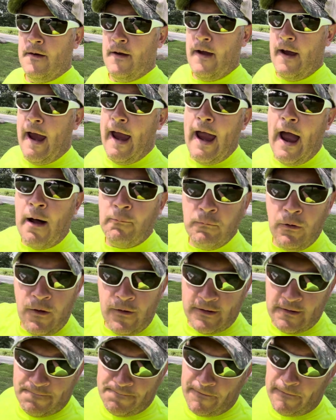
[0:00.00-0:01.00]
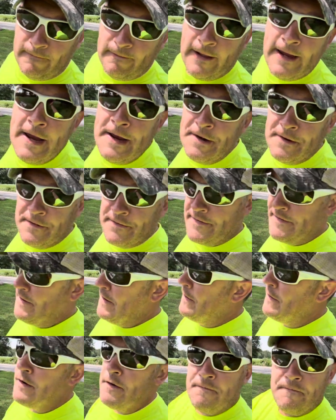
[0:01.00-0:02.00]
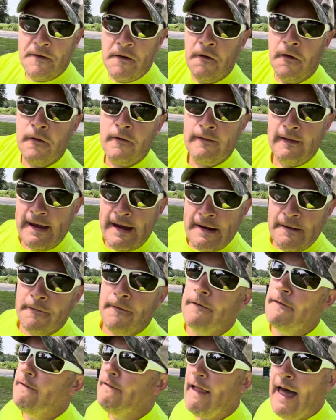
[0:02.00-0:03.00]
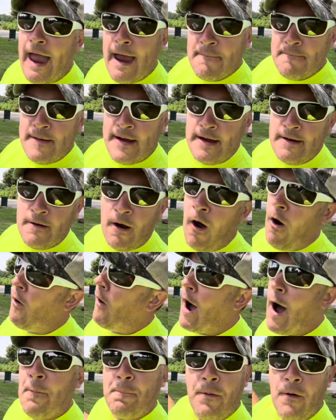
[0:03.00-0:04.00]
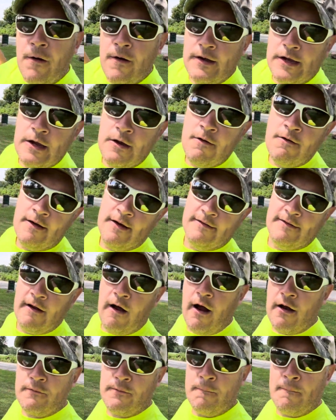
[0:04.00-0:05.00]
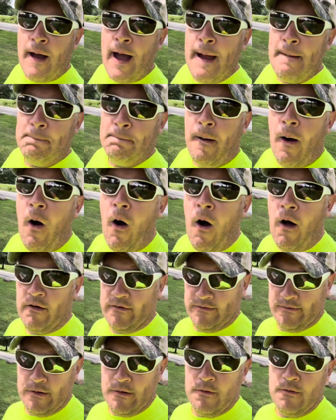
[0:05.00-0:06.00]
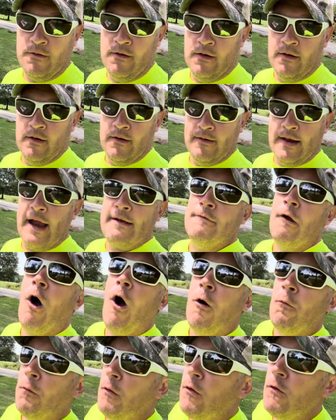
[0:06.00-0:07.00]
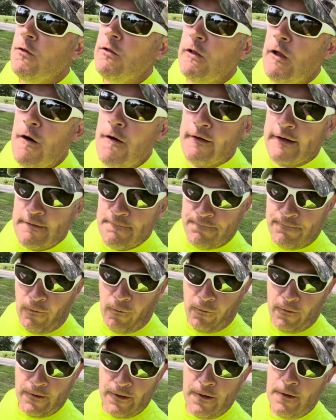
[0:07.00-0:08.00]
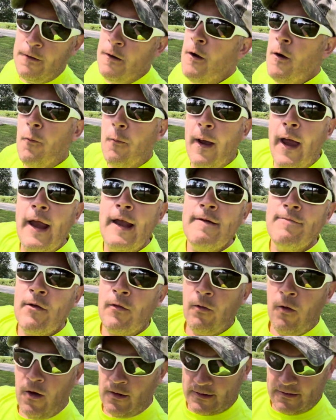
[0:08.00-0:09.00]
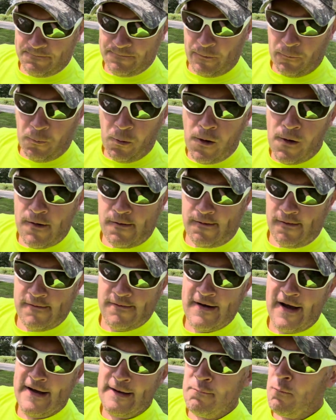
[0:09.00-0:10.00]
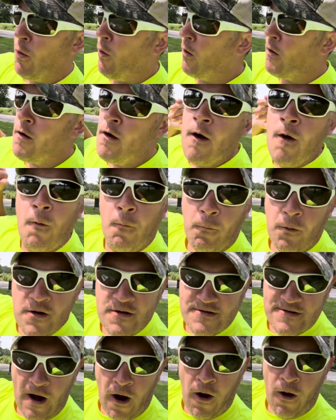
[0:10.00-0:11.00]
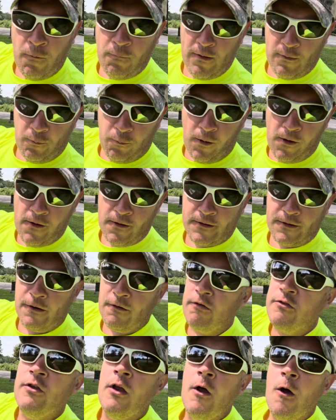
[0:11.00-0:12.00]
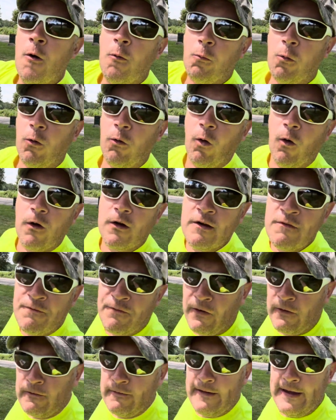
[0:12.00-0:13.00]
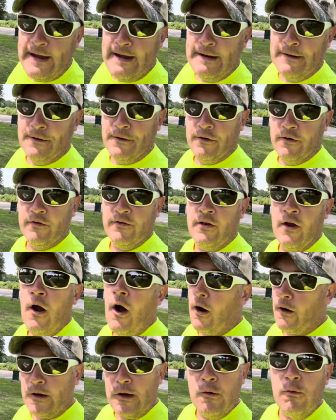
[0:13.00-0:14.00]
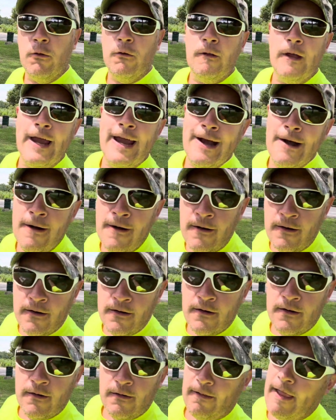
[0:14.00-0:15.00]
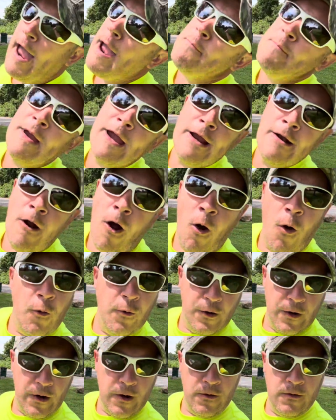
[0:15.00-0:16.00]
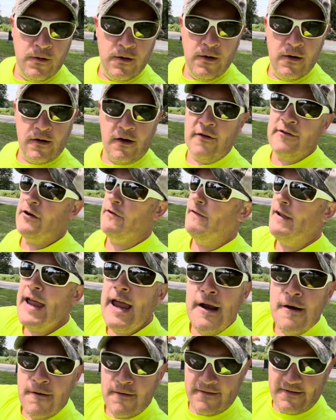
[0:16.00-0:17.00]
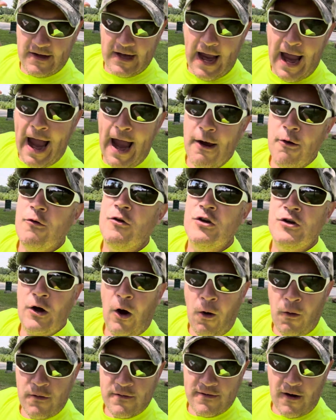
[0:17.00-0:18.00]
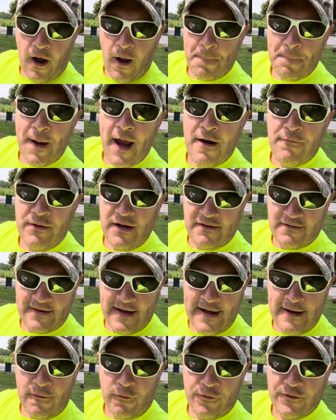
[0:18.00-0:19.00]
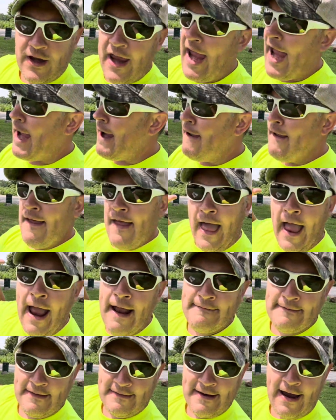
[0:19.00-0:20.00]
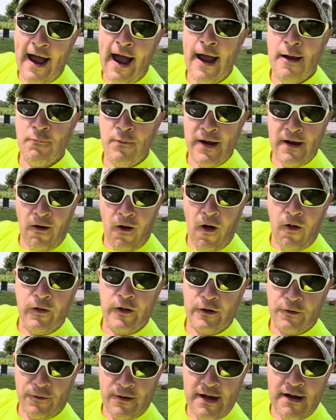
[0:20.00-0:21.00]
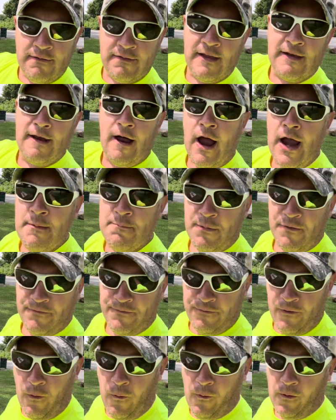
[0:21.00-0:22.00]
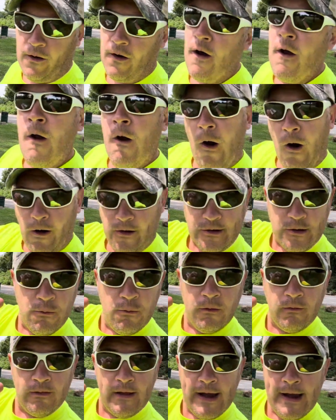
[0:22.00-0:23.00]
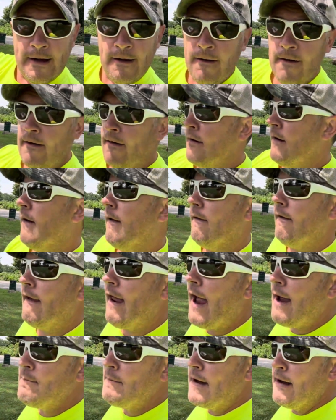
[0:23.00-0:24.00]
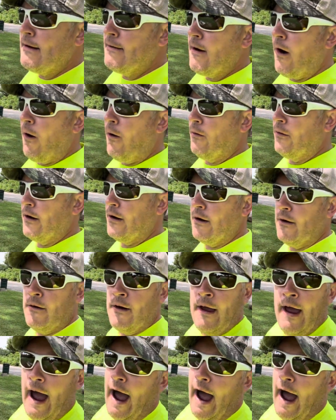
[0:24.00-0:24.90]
Hey, I'm looking for leaders, dude. If you're a leader, let me know. I'll put you in touch with my boss, dude. That's all we're looking for, dude. We ain't even looking for workers anymore. We're done with workers. We're looking for leaders. Are you a leader? Let me know, dude. Because a leader's a guy who shows up every single day at the time we all agreed the night before. Are you a leader? Let me know, dude.